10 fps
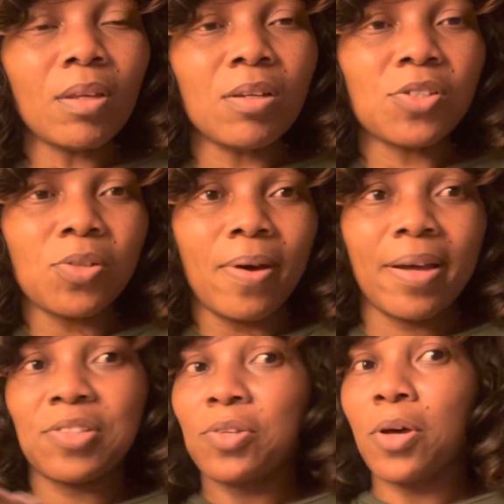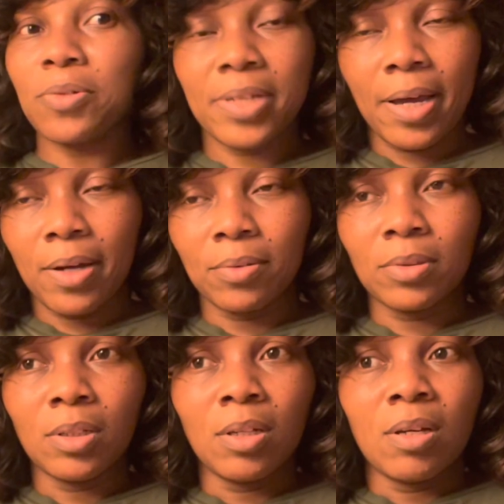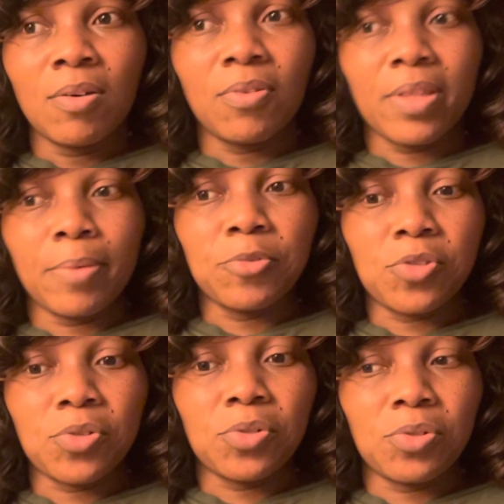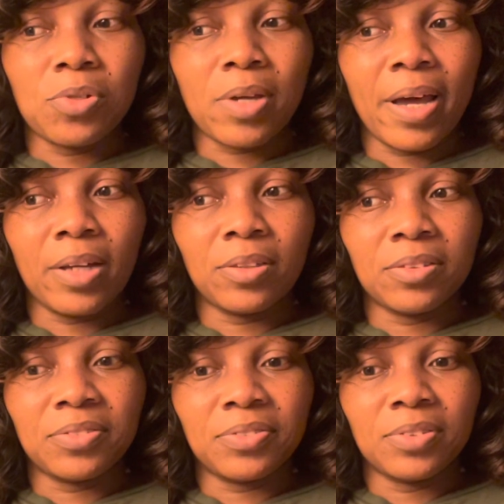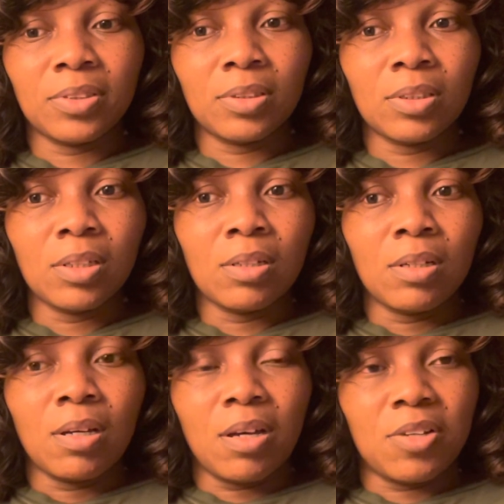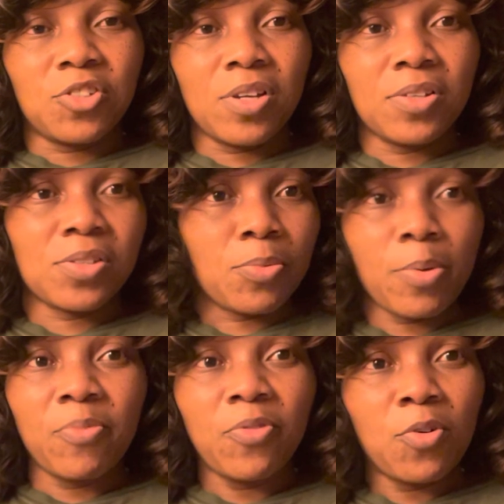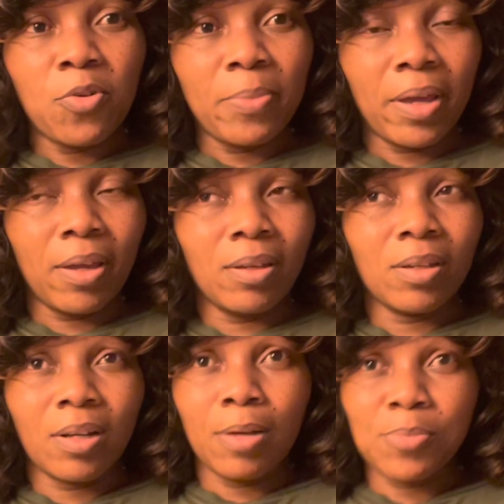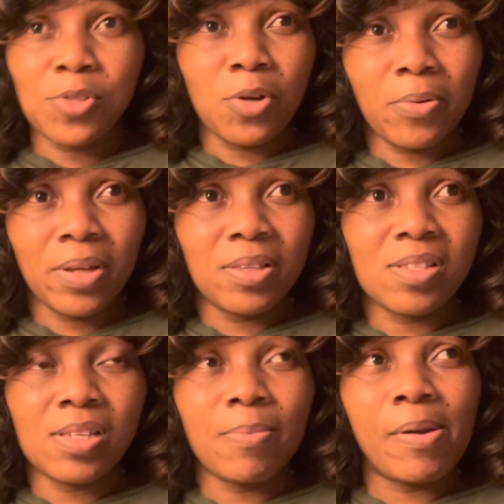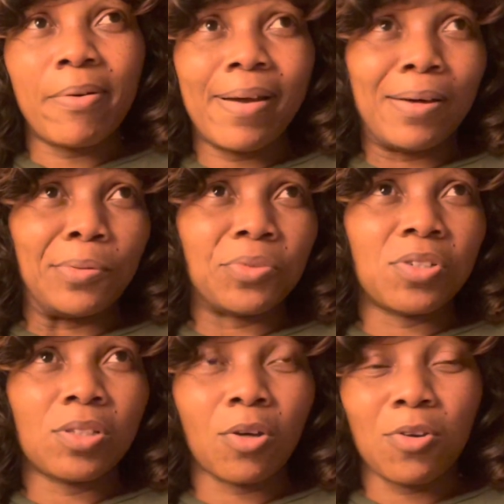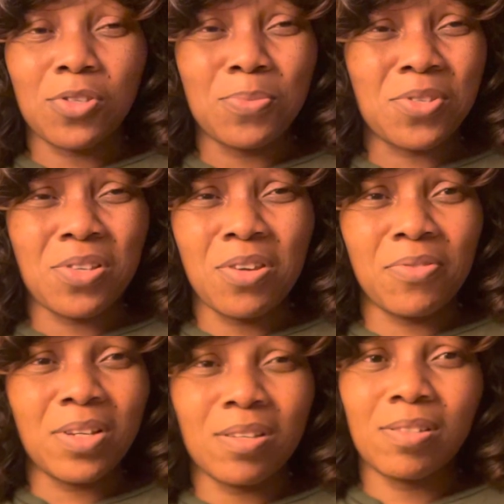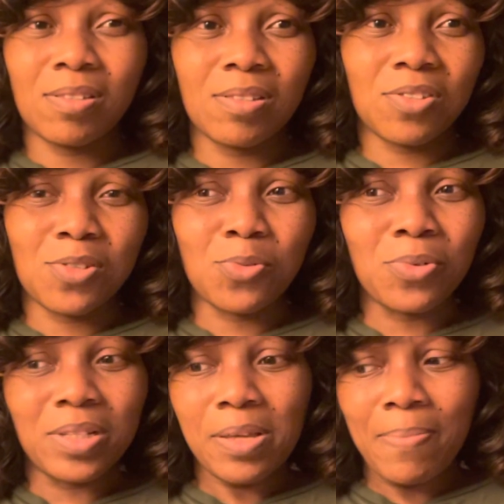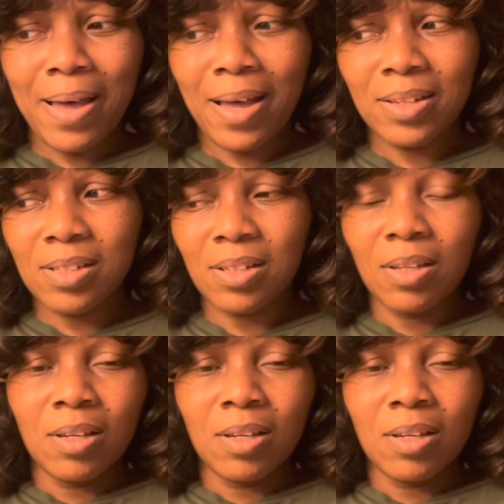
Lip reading: So I had to go down for them to kind of change the room for me. And I'm sorry, this time around the customer service is just really bad.